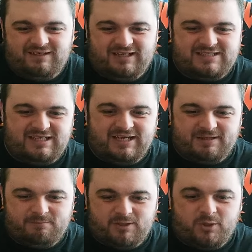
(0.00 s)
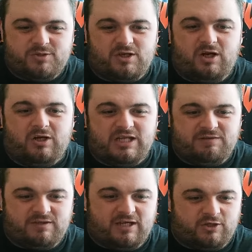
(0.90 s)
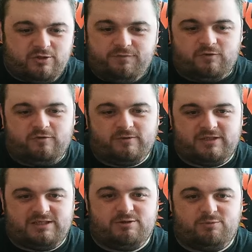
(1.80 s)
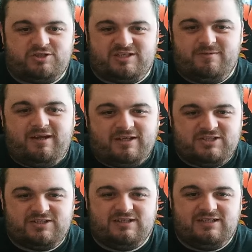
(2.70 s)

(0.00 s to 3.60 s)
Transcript: It's like my notes aren't even that good for it because I was watching the match.